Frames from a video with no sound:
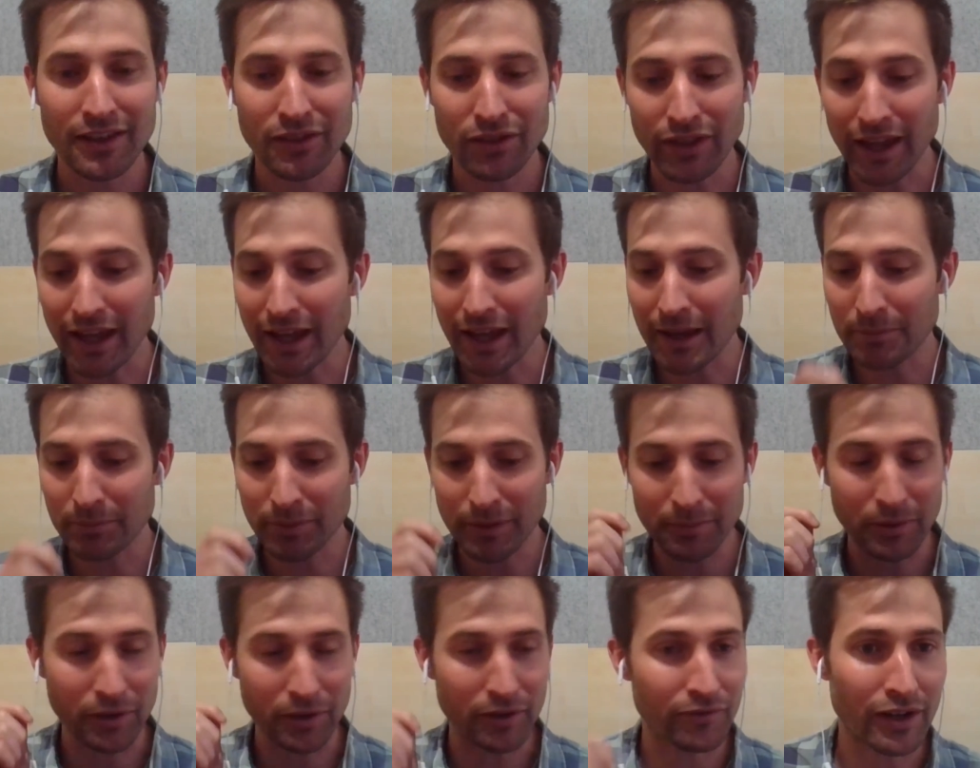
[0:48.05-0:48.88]
There,
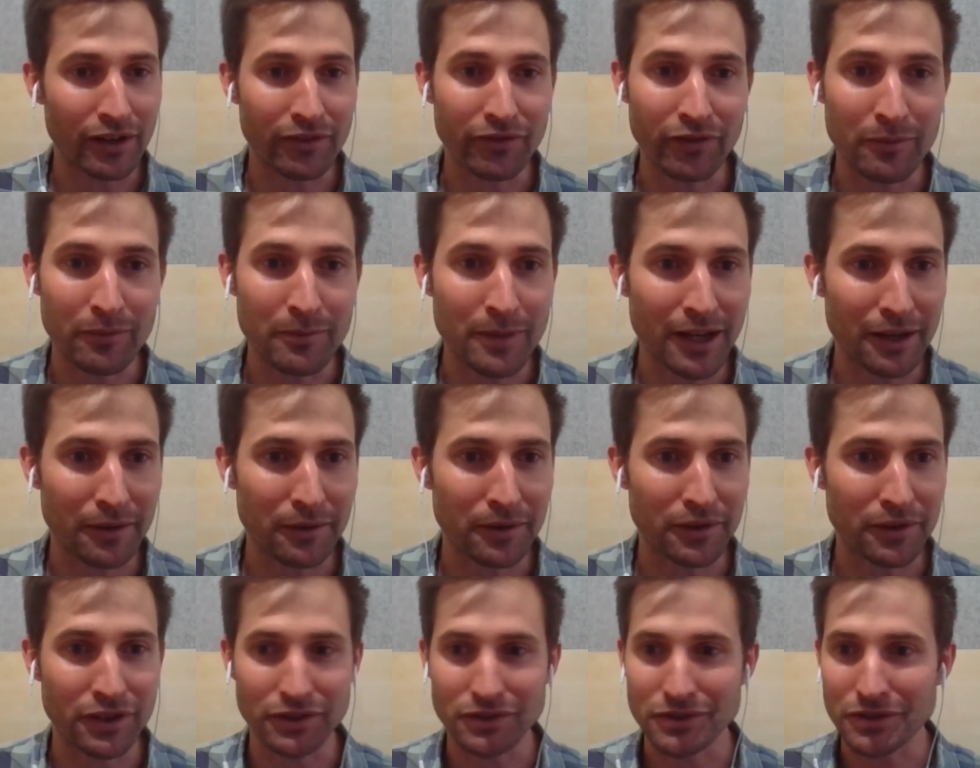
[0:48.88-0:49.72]
people are very familiar
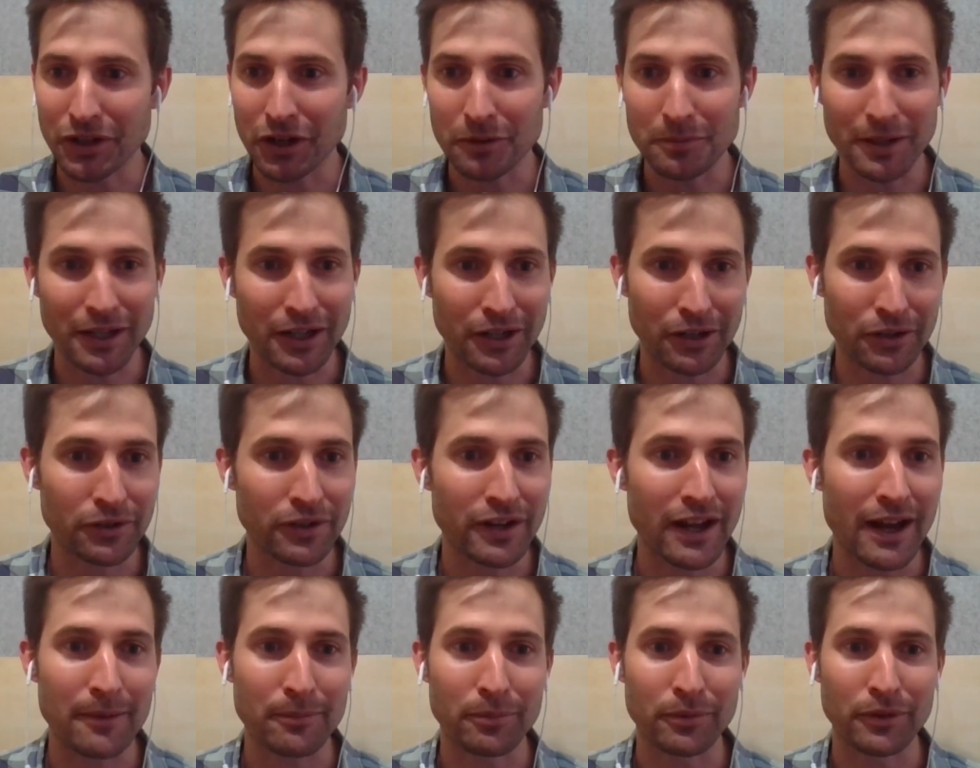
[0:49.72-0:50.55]
with it. You've got to be
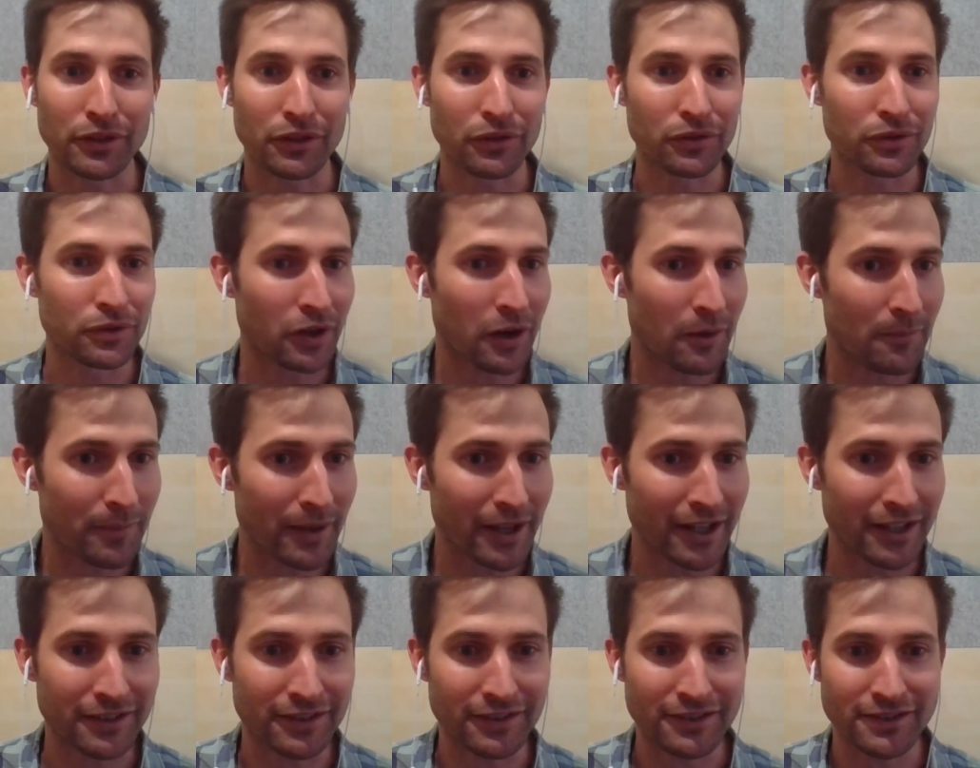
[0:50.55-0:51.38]
clued up with who your
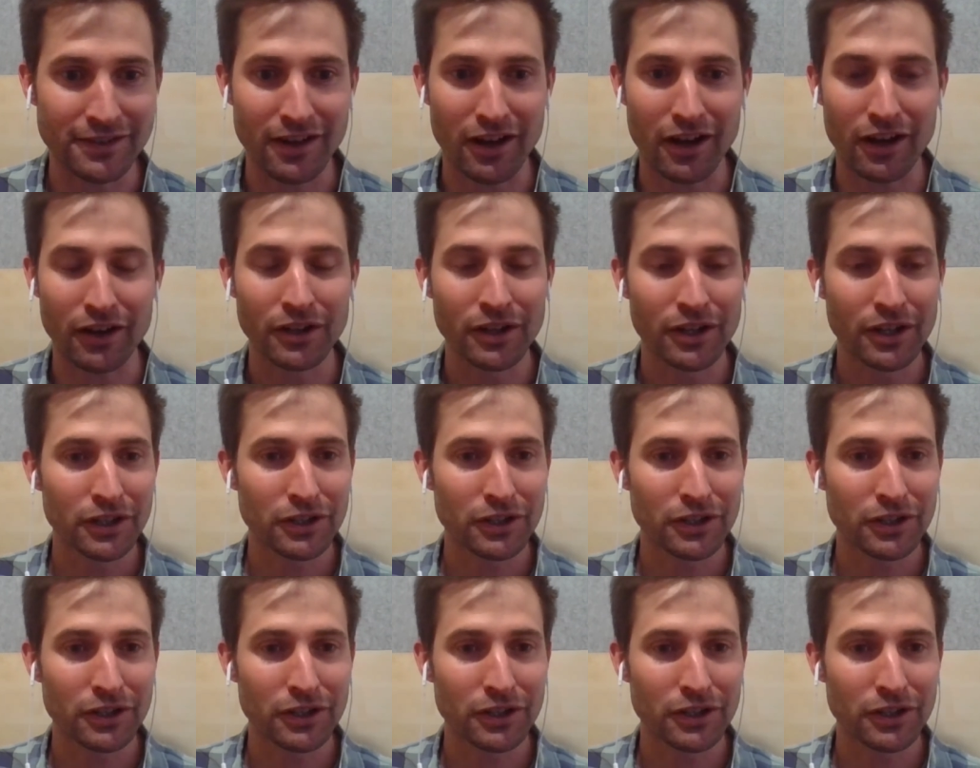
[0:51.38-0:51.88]
competitors are.